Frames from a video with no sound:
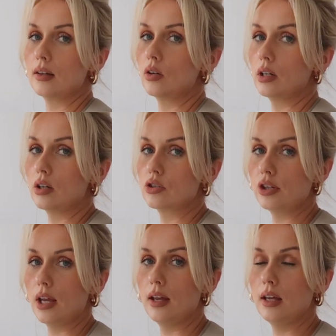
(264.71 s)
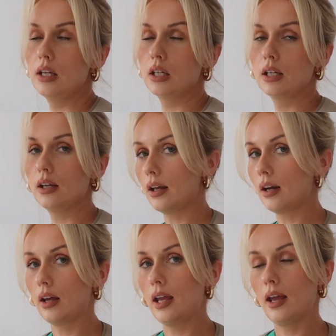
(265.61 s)
I got it last year and
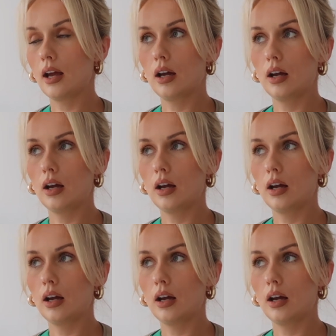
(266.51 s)
I